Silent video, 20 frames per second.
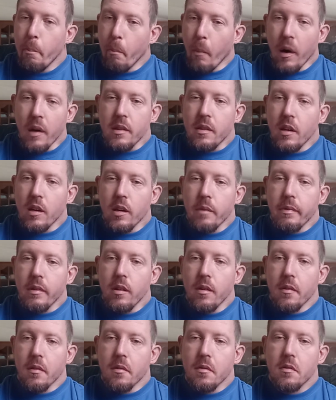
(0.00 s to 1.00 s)
my thing of
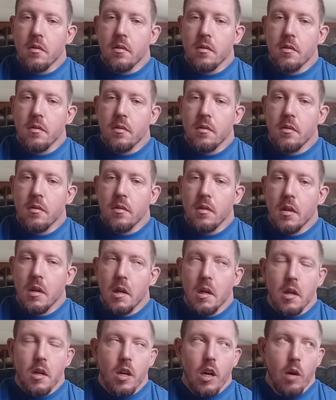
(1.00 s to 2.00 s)
it is,
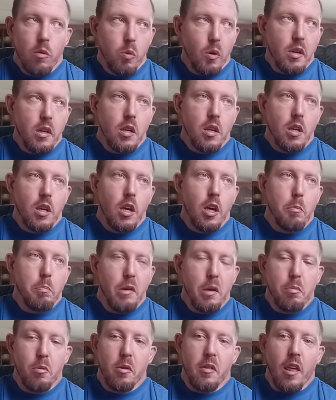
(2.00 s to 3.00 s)
if we can get
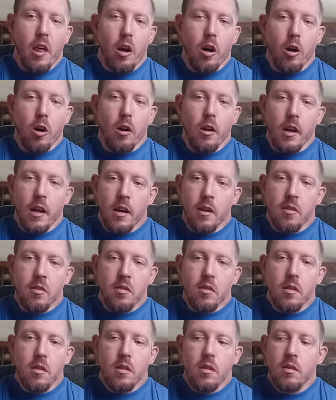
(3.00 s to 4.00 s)
people that are
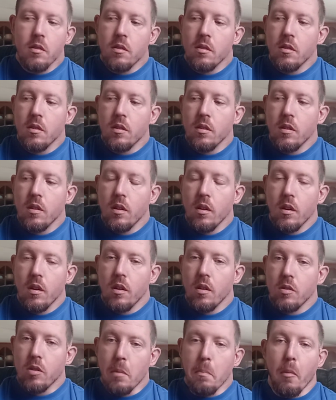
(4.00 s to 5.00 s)
lazy
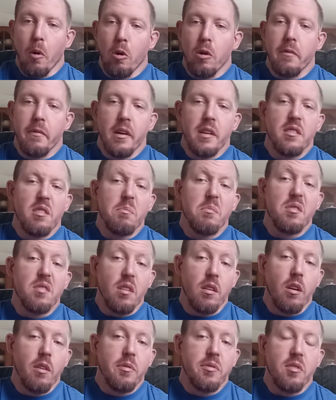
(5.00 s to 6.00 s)
to motivate
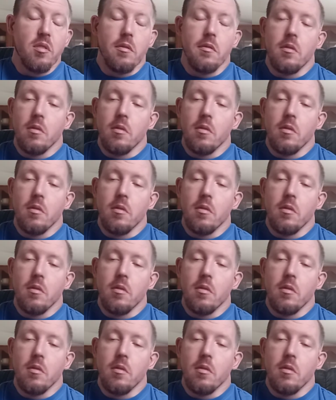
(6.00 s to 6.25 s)
themselves to